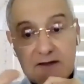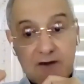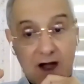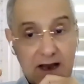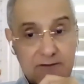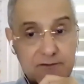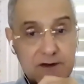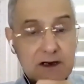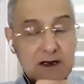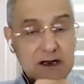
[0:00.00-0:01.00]
5
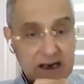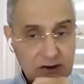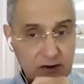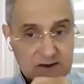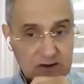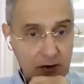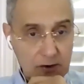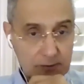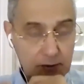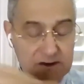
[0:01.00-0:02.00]
letters
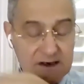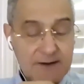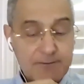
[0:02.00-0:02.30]
or books.